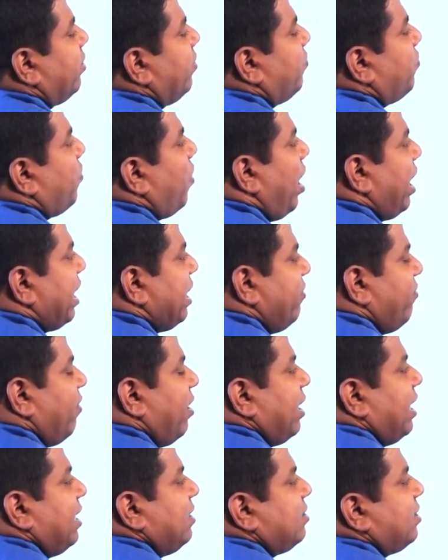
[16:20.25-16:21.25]
For
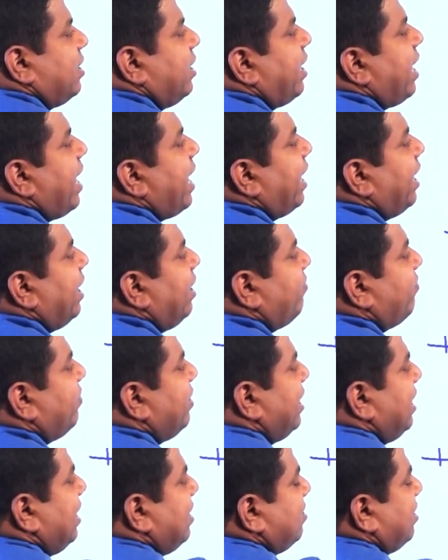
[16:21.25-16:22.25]
I1 incident angle, if
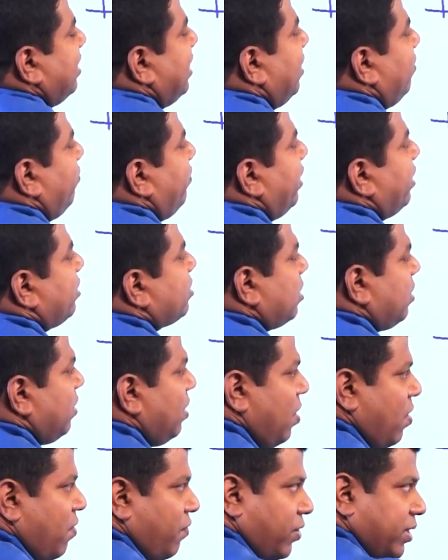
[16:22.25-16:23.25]
d is the deviation,
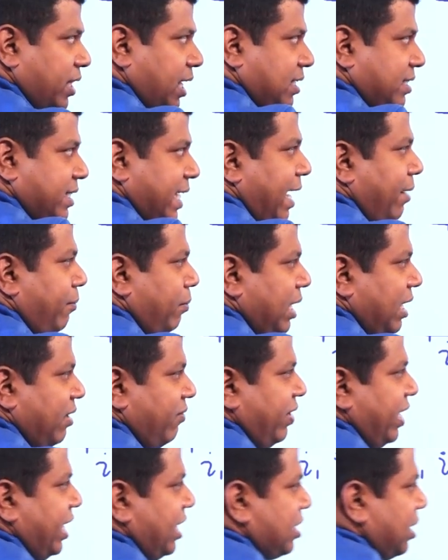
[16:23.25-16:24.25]
for that same
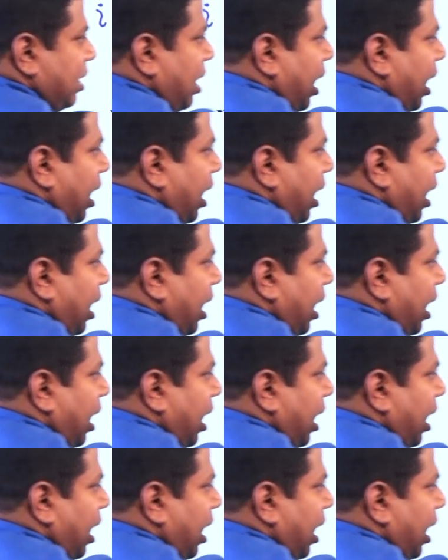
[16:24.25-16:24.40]
deviation